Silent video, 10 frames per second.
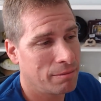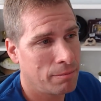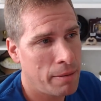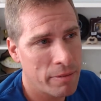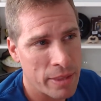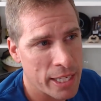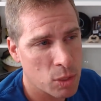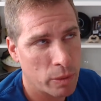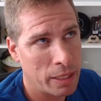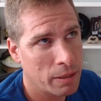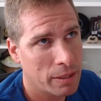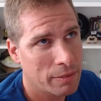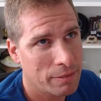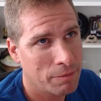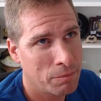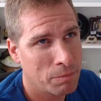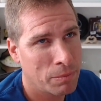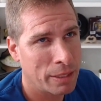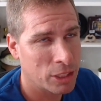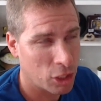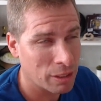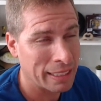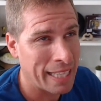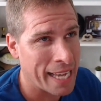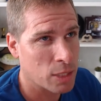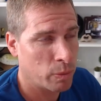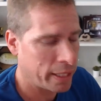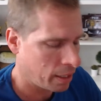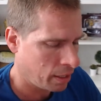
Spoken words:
maybe even this week, but certainly last week,